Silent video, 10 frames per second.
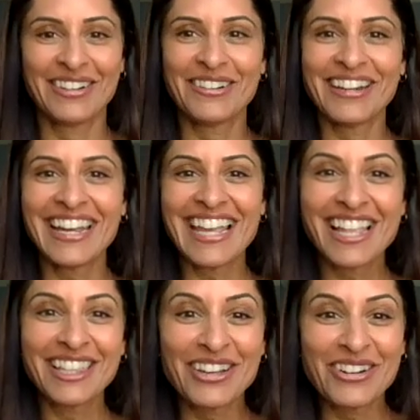All right.
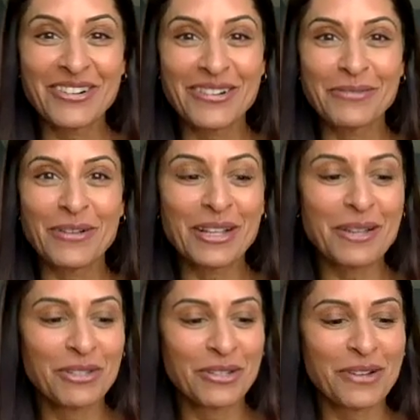Hello, and
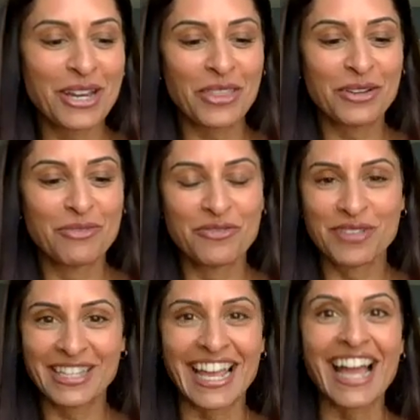welcome to another Move
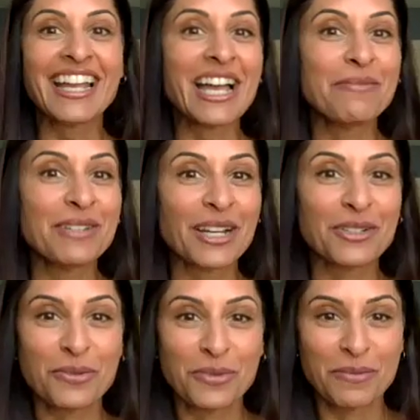with a Doc. I'm
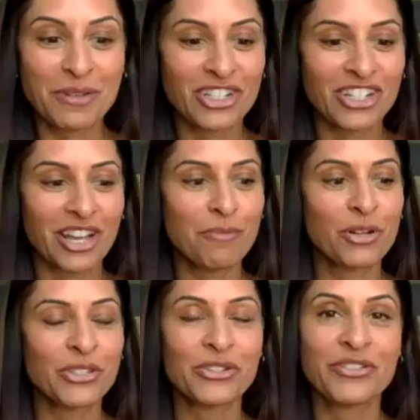Dr. Roopa Shah,
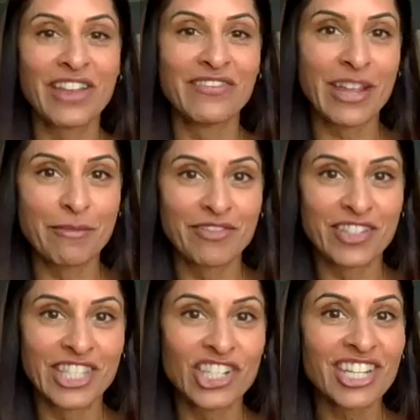board certified family
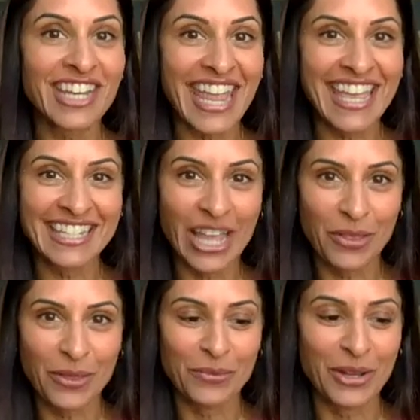physician and
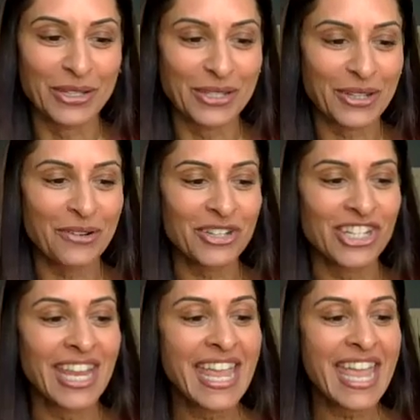health and wellness
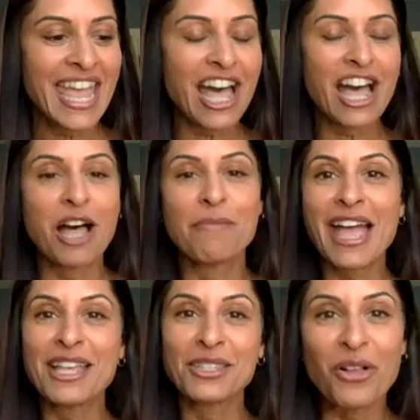coach.
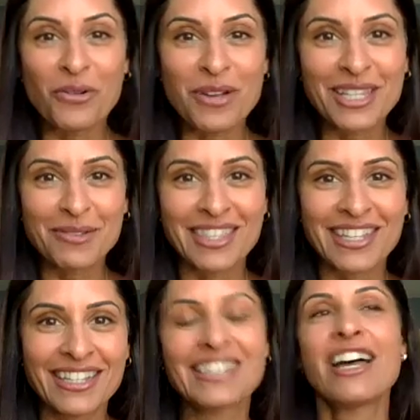As always, with
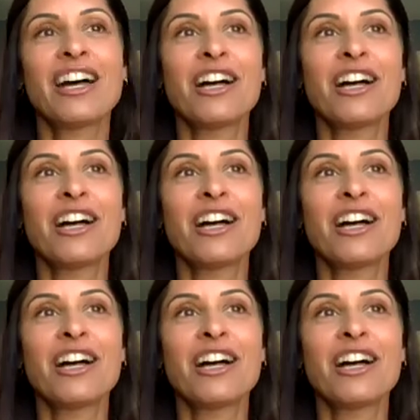these,